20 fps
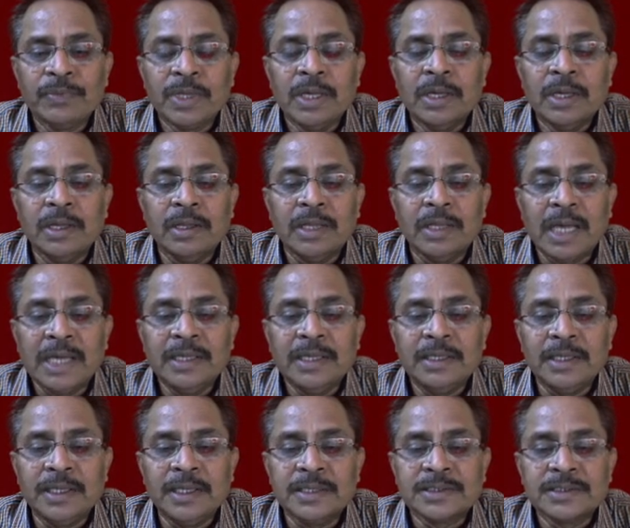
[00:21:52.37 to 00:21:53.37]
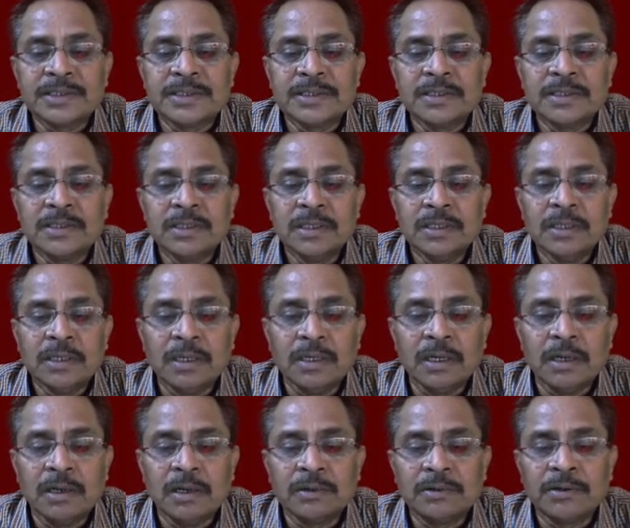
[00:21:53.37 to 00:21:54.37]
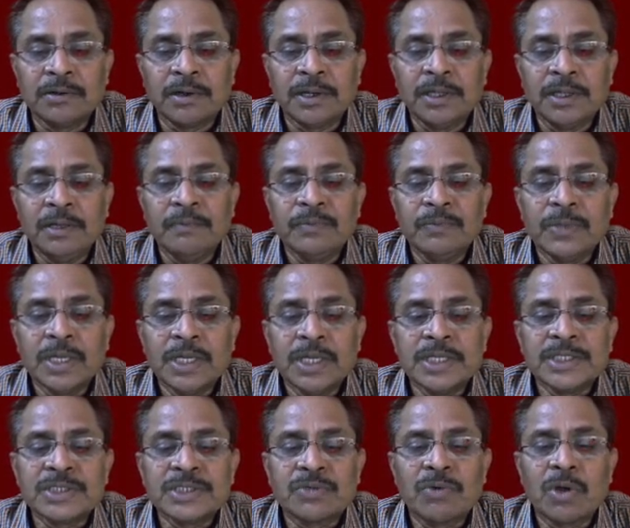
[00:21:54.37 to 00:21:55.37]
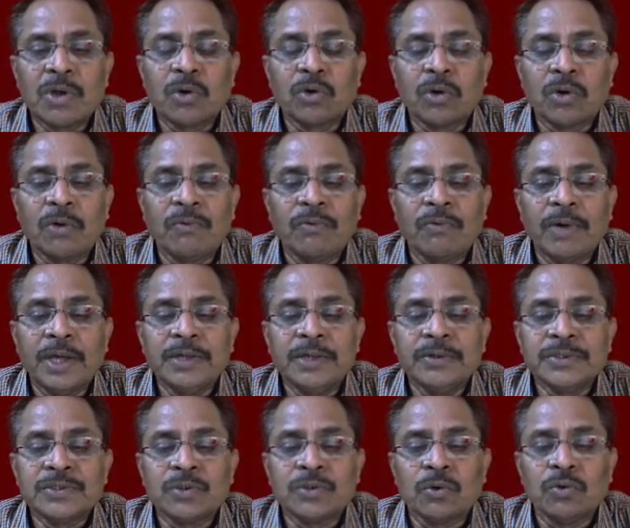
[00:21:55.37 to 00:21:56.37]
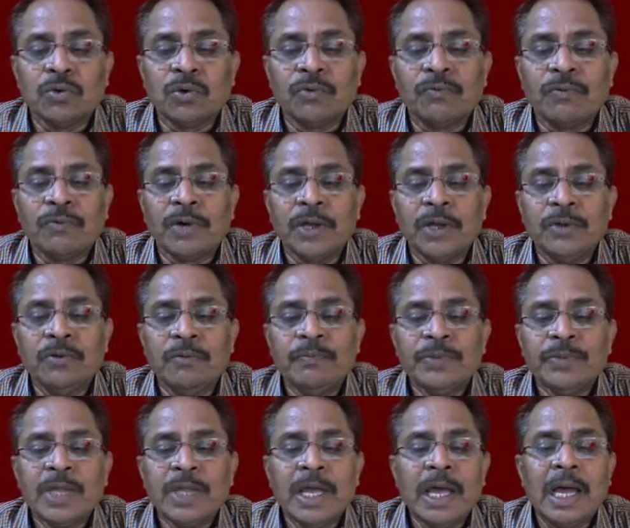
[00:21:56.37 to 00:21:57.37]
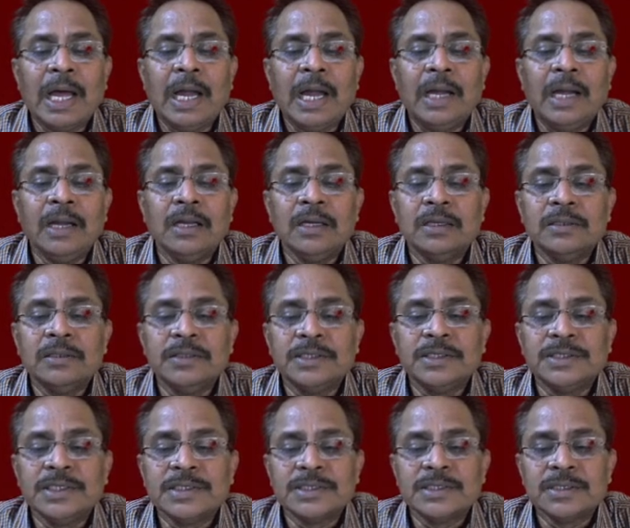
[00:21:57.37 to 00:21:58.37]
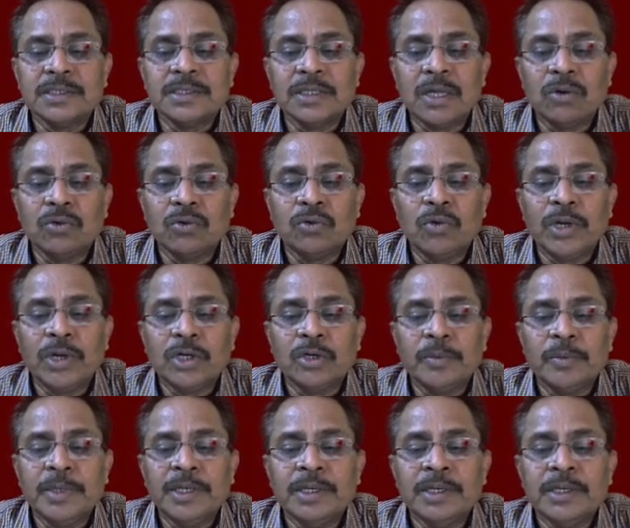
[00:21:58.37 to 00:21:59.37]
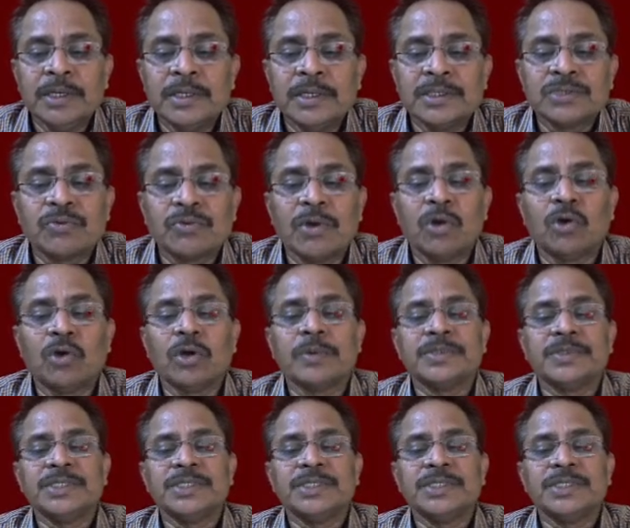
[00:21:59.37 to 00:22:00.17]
9 is 3, square root of 5 is root 5, and this is now going to be square root of C